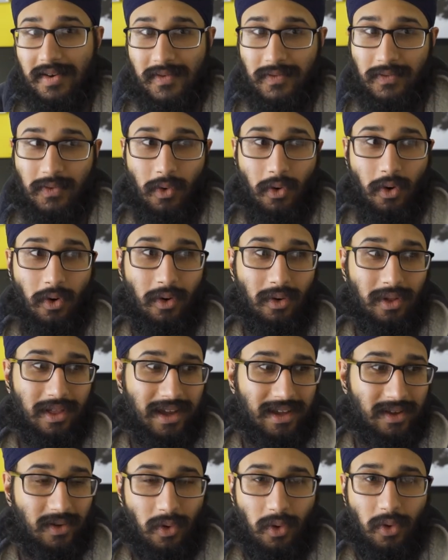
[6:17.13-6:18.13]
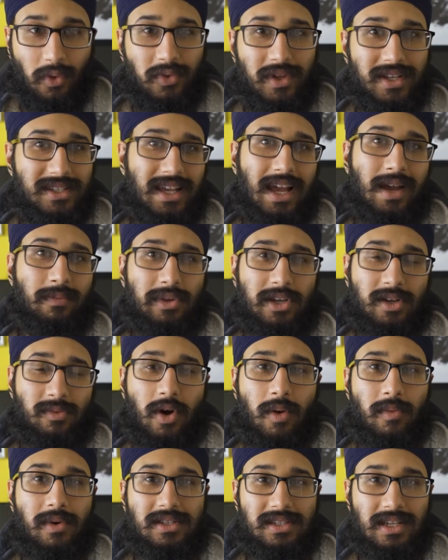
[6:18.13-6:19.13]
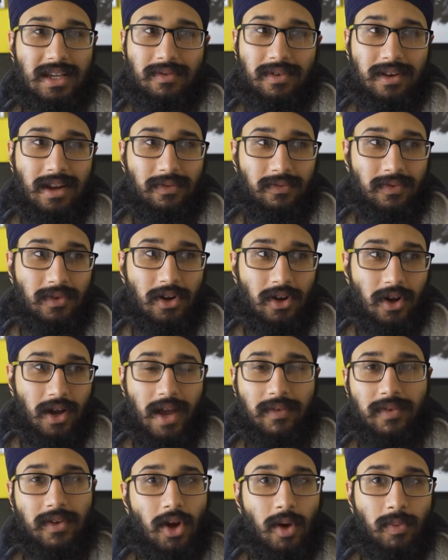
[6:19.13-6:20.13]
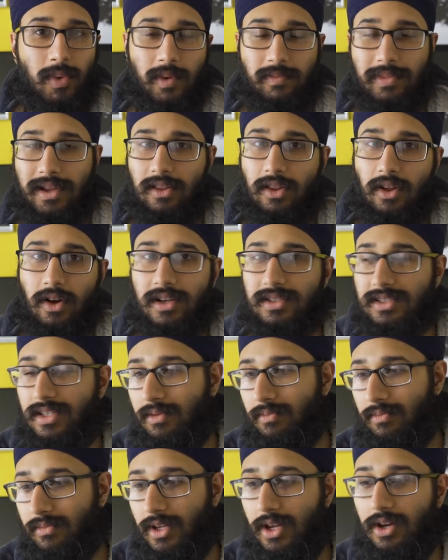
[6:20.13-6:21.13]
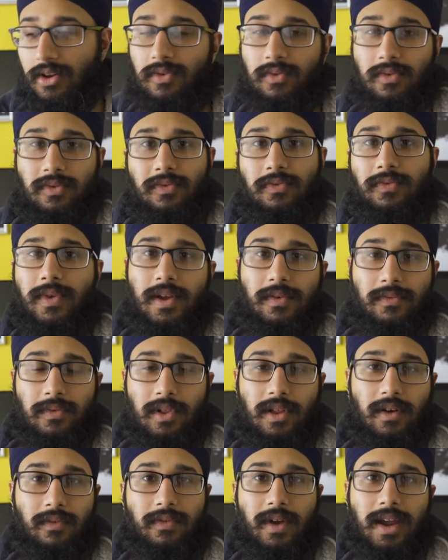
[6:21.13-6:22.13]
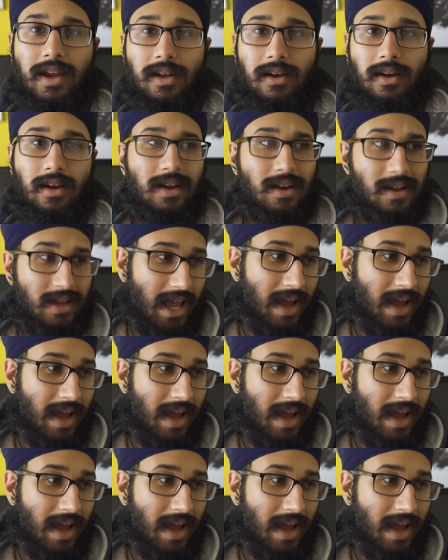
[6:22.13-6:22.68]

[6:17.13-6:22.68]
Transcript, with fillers: for like all these epic moments even if you know having obi-wan be lost and you know fearful of vader